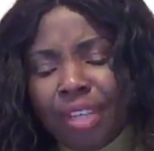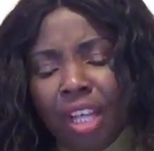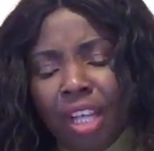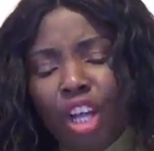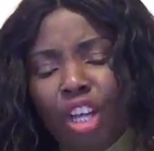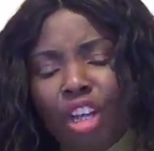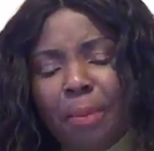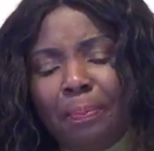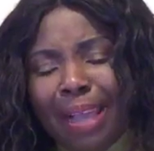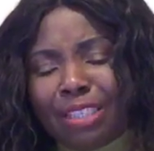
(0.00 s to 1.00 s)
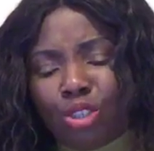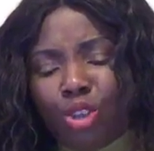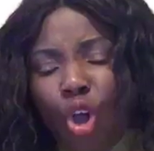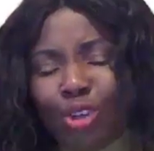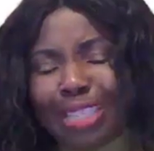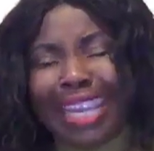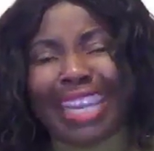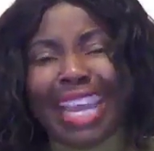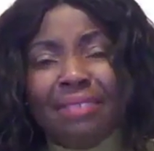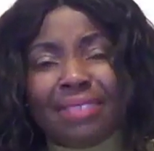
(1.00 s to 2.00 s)
The Lord bestows, he
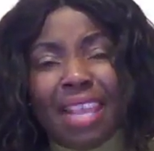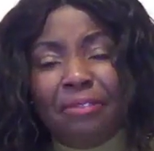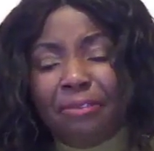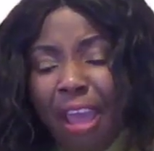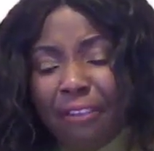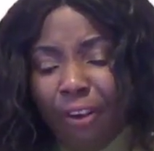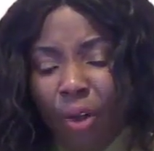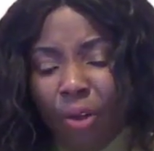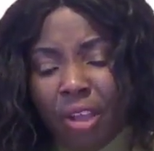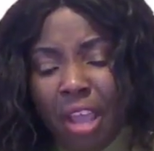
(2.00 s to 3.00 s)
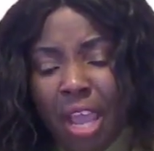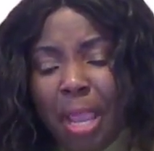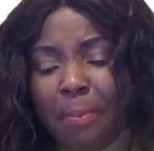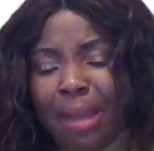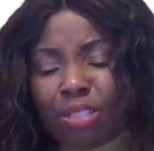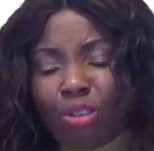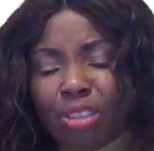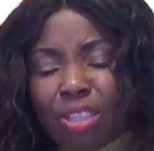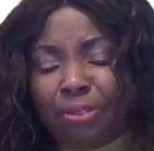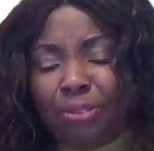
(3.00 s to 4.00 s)
gives, he favor. He
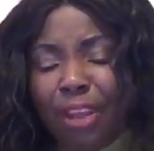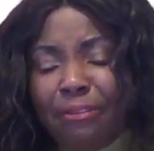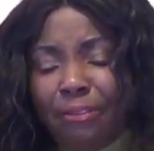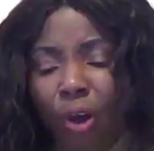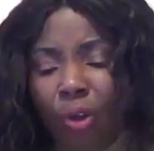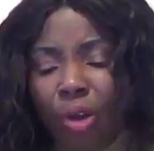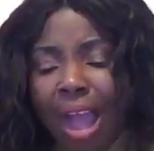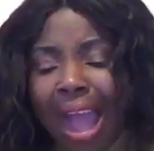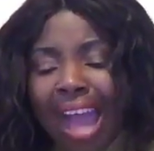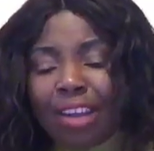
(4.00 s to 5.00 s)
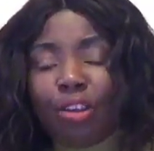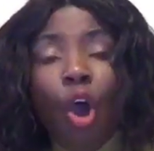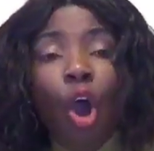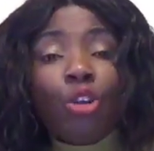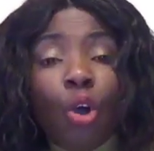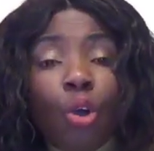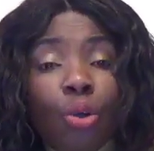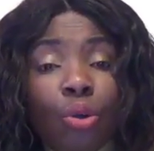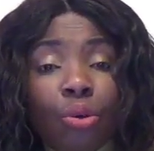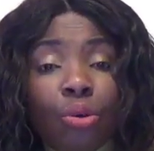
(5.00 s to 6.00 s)
bestows favor and honor.
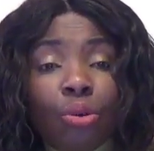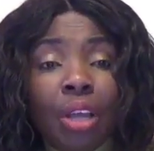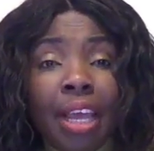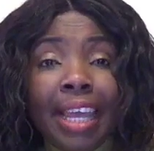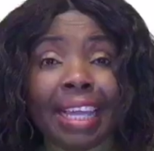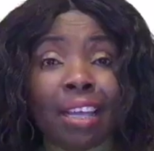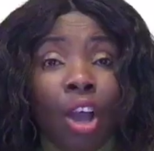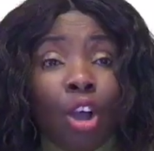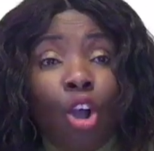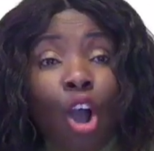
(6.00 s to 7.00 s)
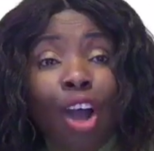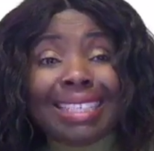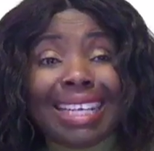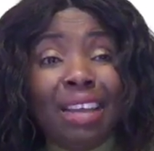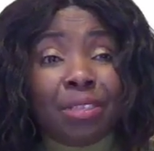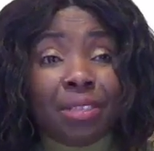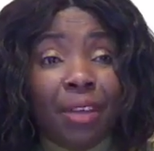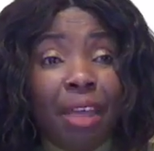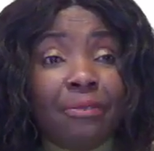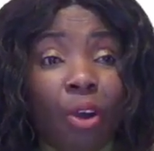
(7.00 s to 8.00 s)
God gives
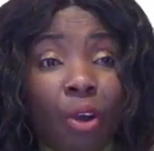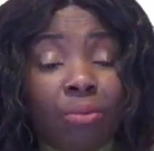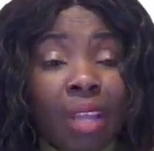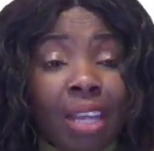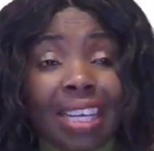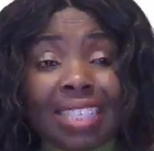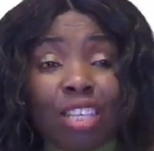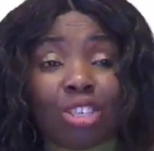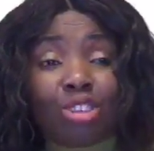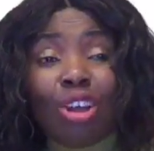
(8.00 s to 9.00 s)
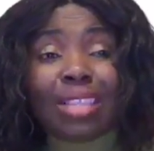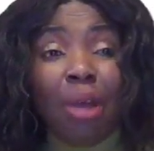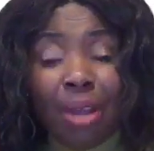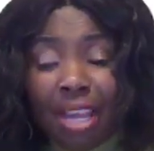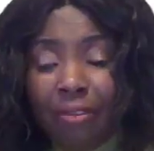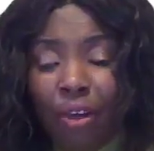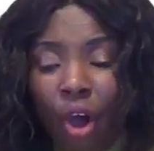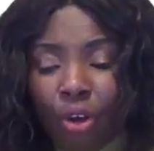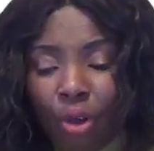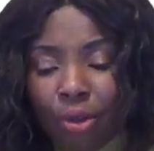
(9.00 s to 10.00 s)
favor. It is God that will give
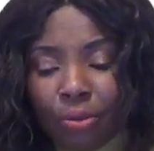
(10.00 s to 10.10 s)
honor.